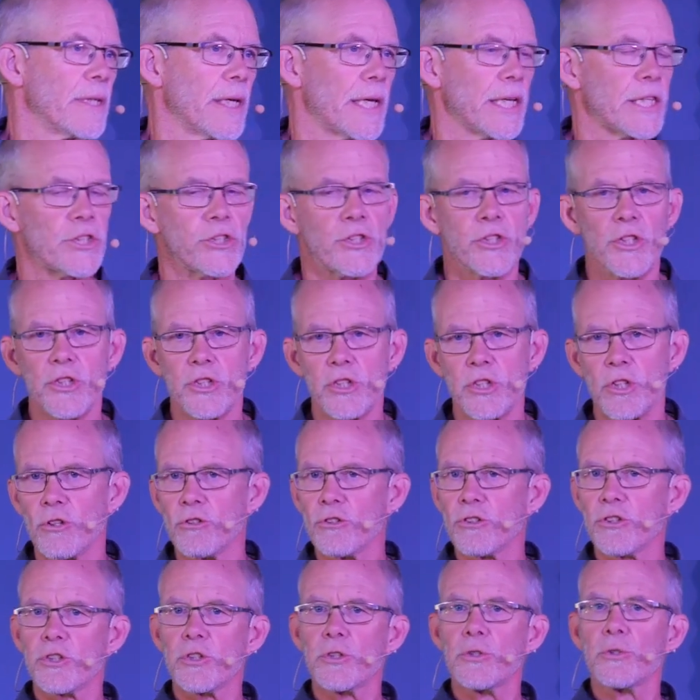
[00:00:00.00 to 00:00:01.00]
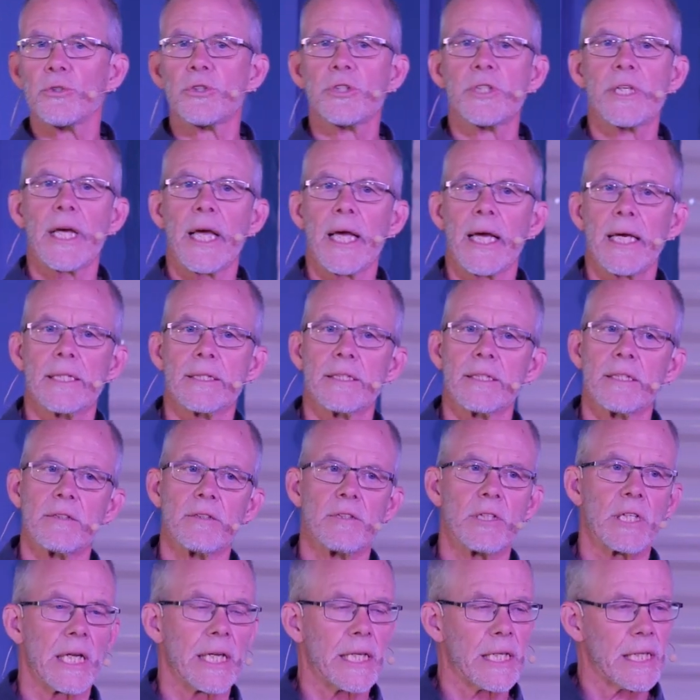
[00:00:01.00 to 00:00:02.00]
It just goes through his hands.
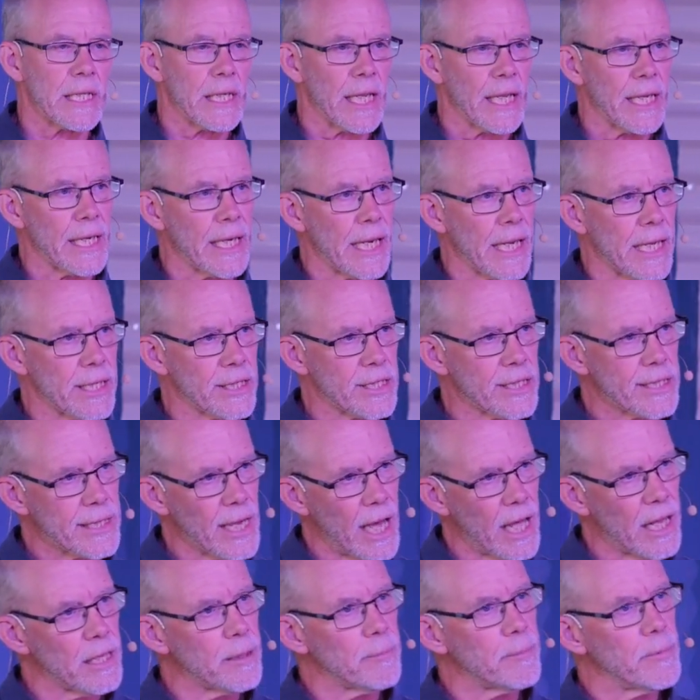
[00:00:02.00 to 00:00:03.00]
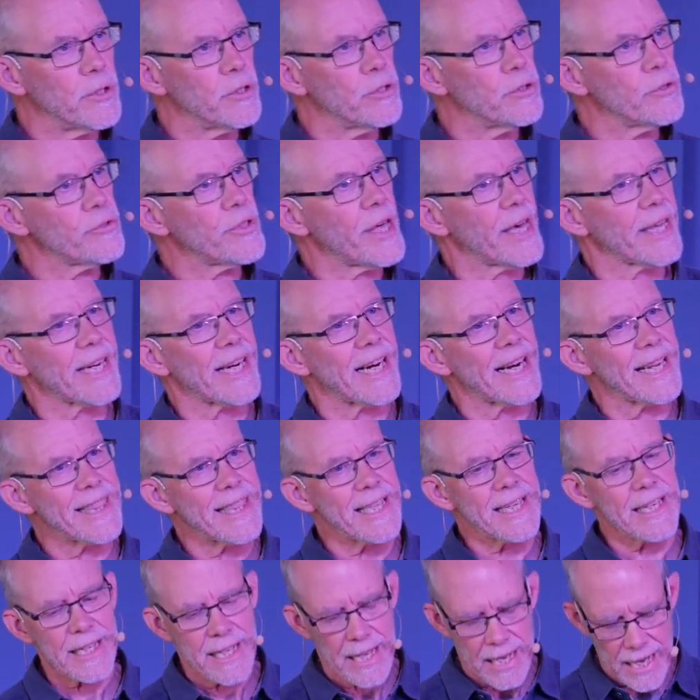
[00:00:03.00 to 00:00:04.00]
And Solomon knew that. And I
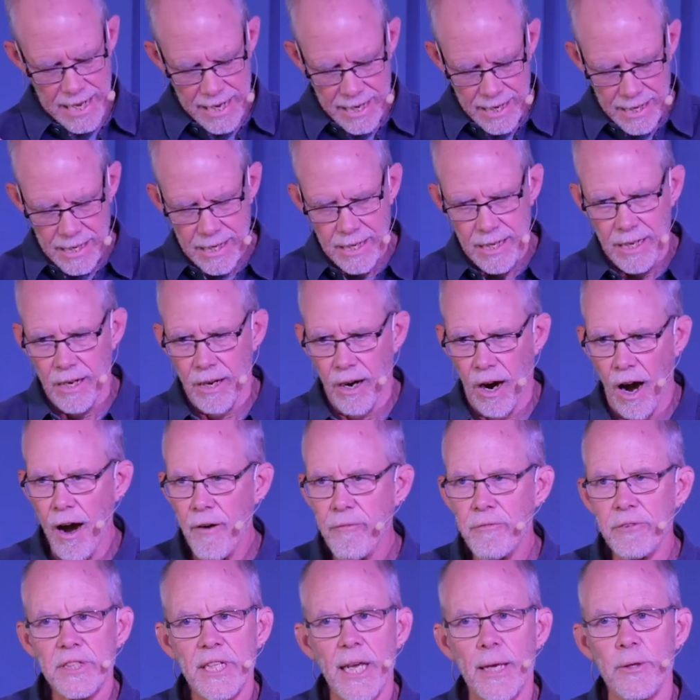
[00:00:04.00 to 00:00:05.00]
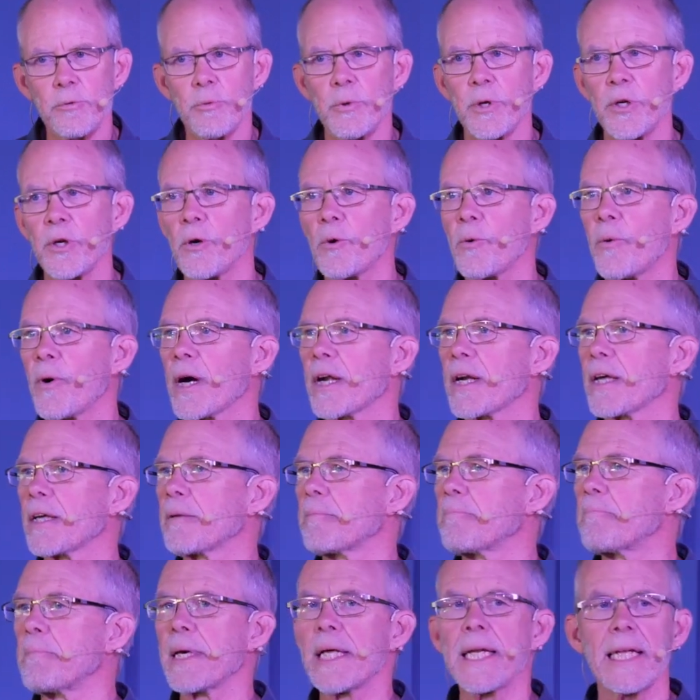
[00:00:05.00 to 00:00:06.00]
think oftentimes we don't want to
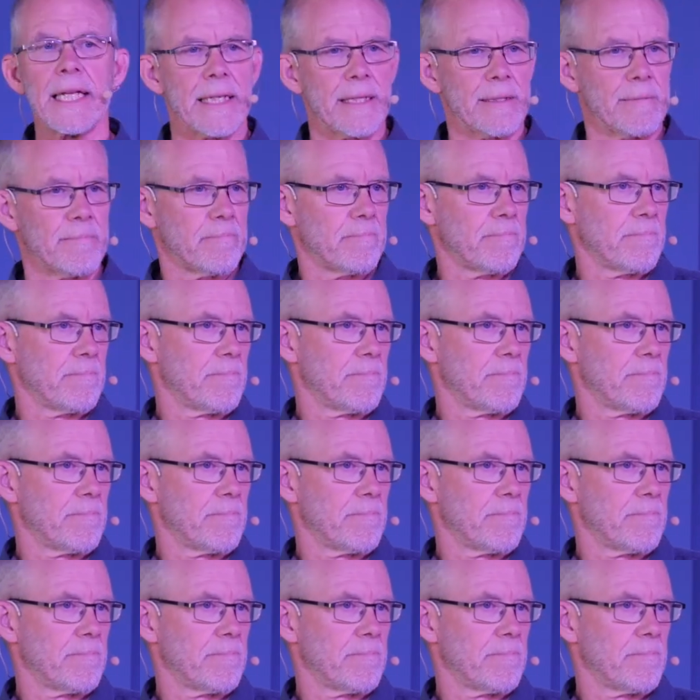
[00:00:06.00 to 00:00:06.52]
admit it.